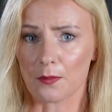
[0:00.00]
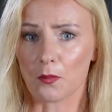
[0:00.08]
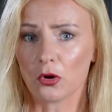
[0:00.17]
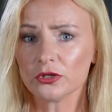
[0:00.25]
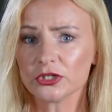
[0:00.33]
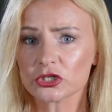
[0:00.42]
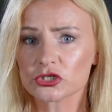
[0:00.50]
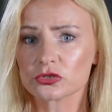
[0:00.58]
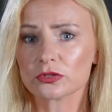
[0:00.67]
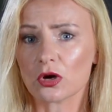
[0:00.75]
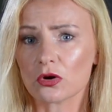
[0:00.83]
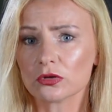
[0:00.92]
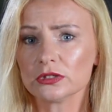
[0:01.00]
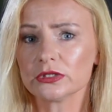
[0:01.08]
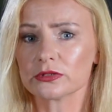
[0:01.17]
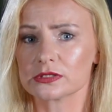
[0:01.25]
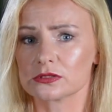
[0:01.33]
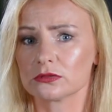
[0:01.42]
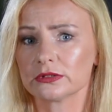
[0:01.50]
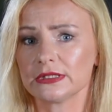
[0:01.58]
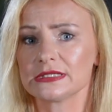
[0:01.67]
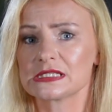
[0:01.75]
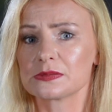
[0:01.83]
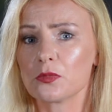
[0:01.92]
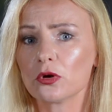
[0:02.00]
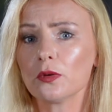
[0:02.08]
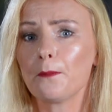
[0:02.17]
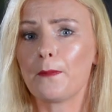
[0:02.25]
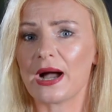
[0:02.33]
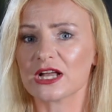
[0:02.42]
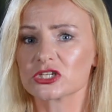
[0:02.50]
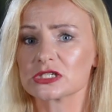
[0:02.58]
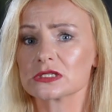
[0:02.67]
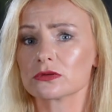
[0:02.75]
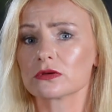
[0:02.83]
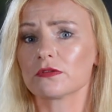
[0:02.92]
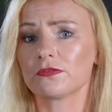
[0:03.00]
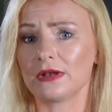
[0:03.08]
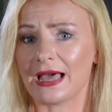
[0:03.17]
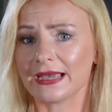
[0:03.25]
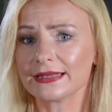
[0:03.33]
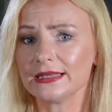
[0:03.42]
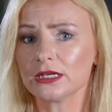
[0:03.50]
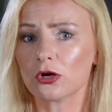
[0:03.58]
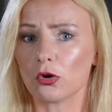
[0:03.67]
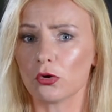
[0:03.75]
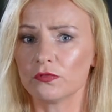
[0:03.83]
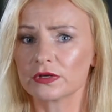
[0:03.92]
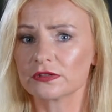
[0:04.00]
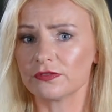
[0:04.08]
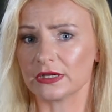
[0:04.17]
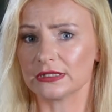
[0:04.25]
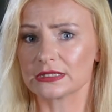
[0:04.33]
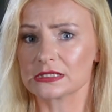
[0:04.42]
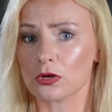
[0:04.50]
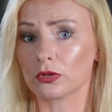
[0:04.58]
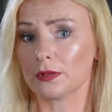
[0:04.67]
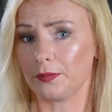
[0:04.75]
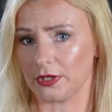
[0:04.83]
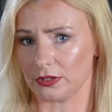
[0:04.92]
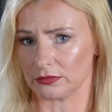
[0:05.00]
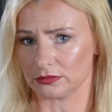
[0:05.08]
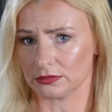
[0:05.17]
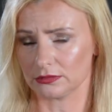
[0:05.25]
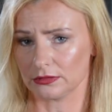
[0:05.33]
molting should only result in small patches of lightly covered feathers on a parrot.